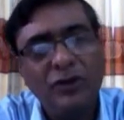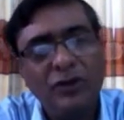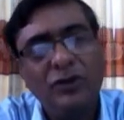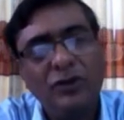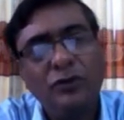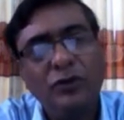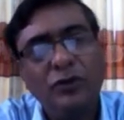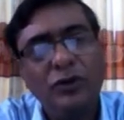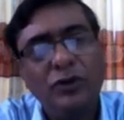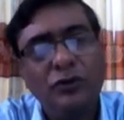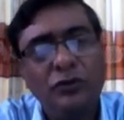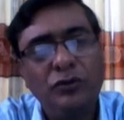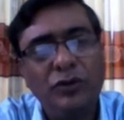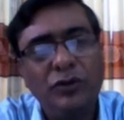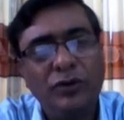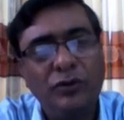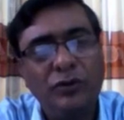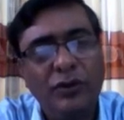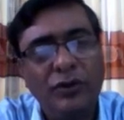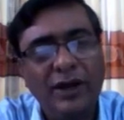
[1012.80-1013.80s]
We
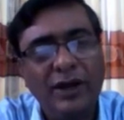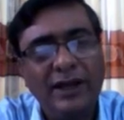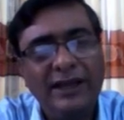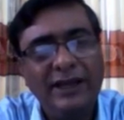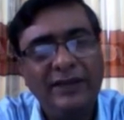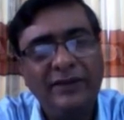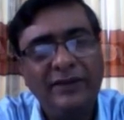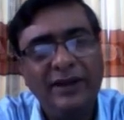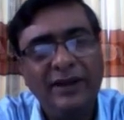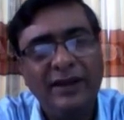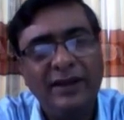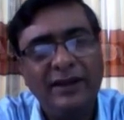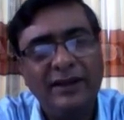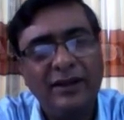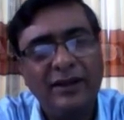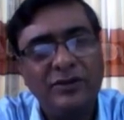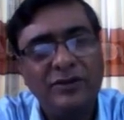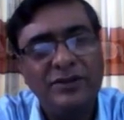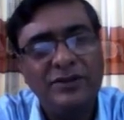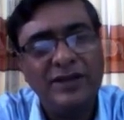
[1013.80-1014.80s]
who were living are
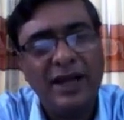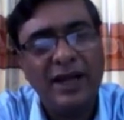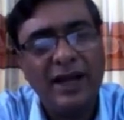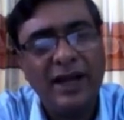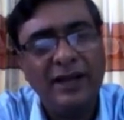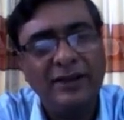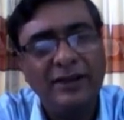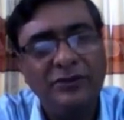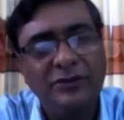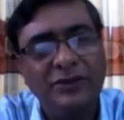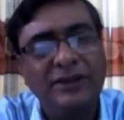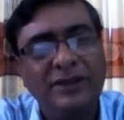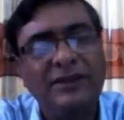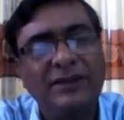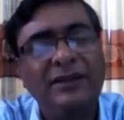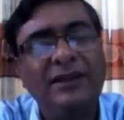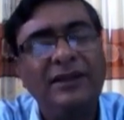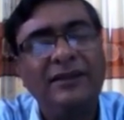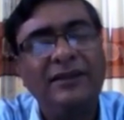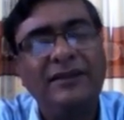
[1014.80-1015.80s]
now dying with
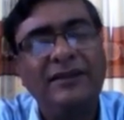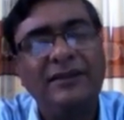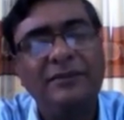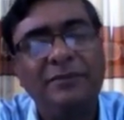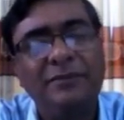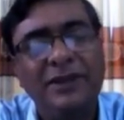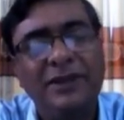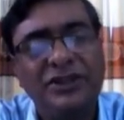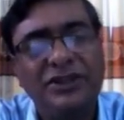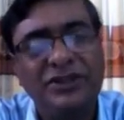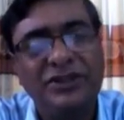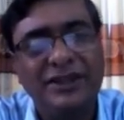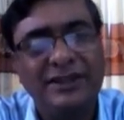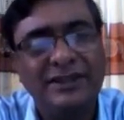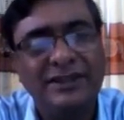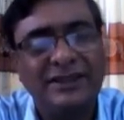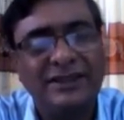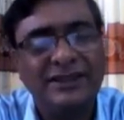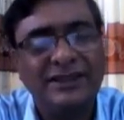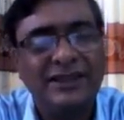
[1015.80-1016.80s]
a little
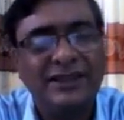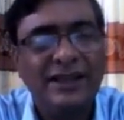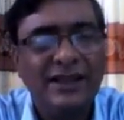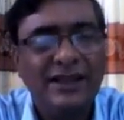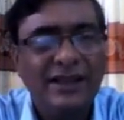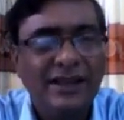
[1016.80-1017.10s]
patience.